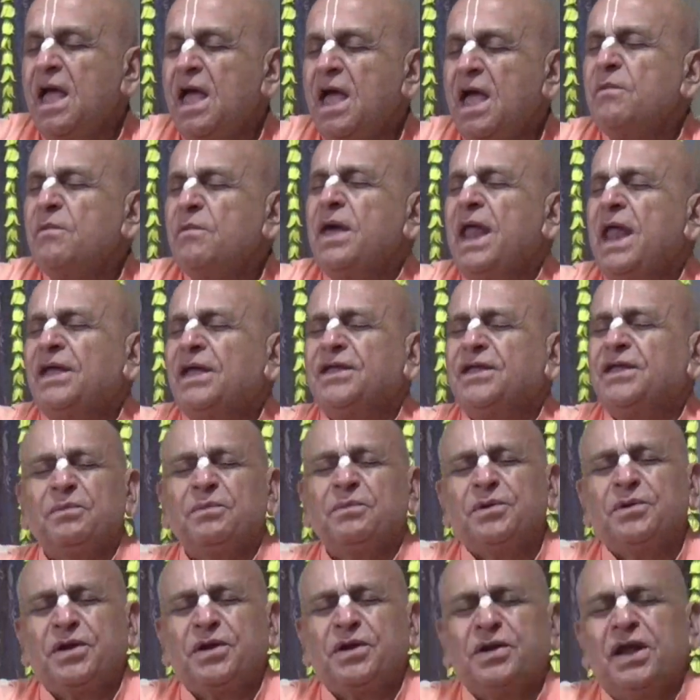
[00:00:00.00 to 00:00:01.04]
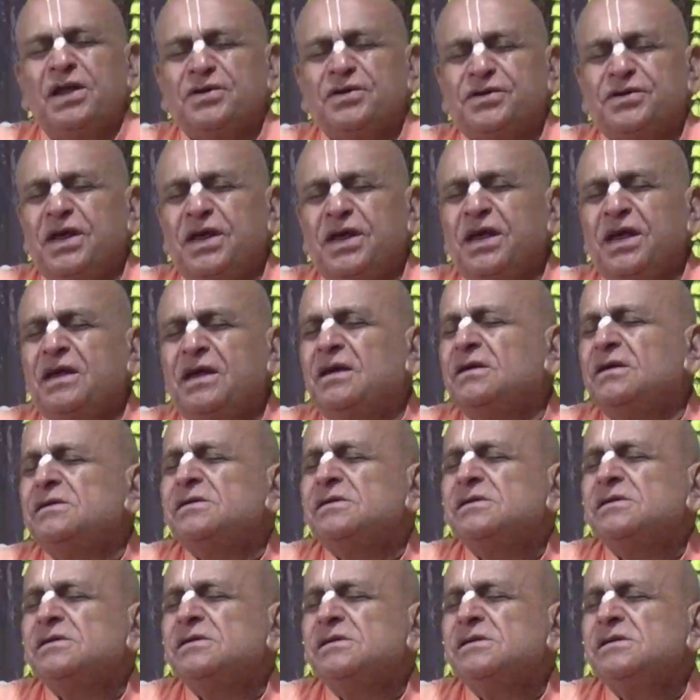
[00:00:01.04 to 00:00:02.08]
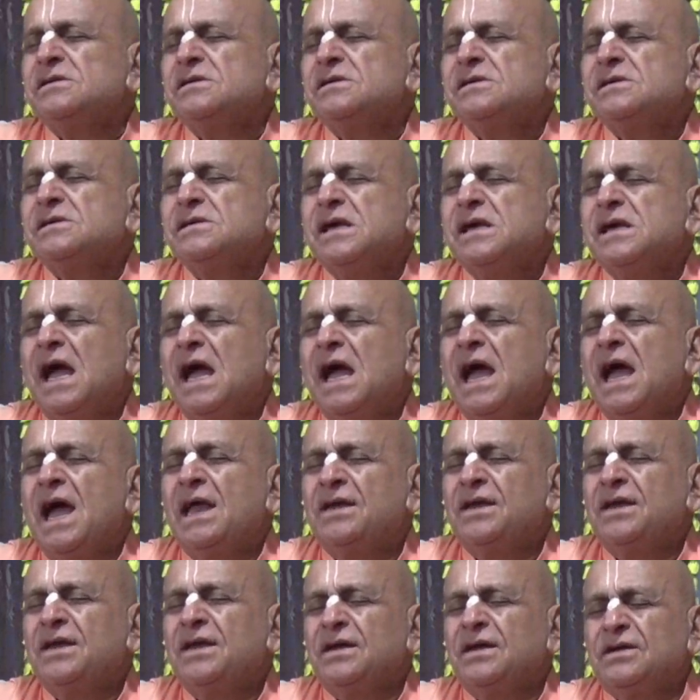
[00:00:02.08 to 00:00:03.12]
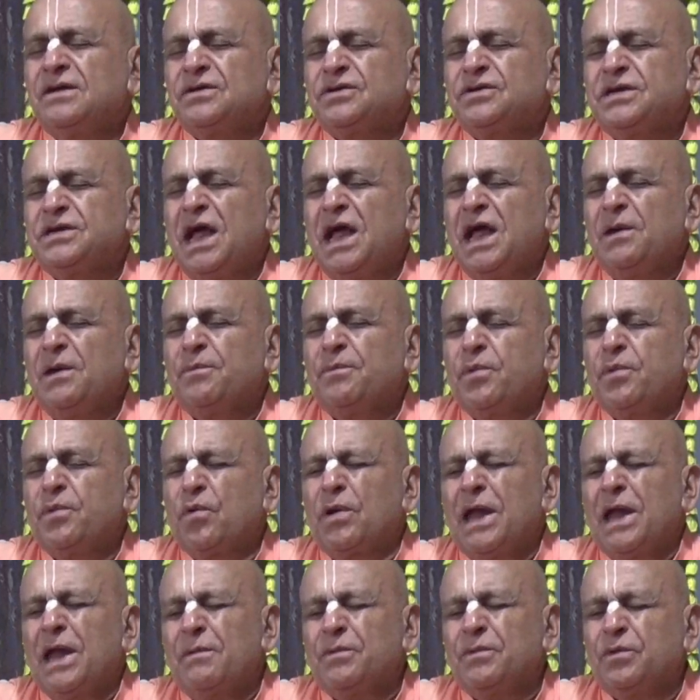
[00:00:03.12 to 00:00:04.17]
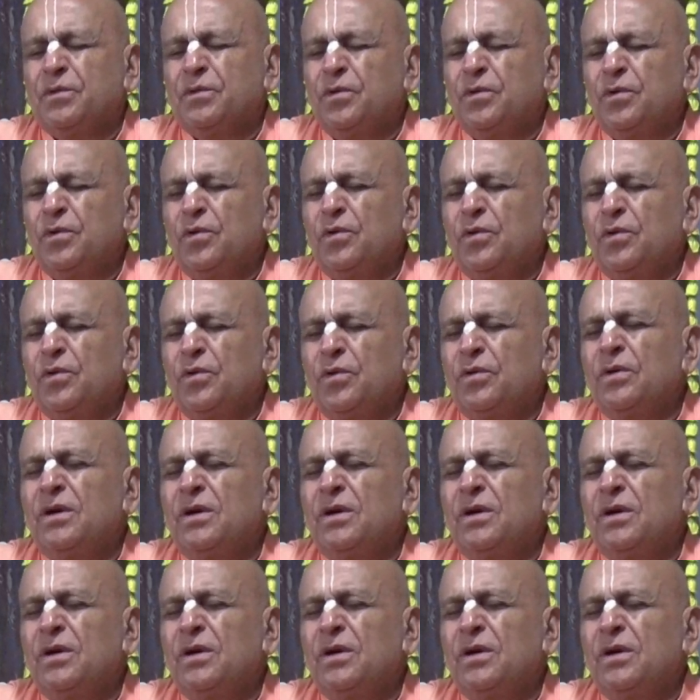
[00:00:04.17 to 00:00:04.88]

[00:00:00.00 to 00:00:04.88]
Whereas this materialistic and self-proclaimed Guru,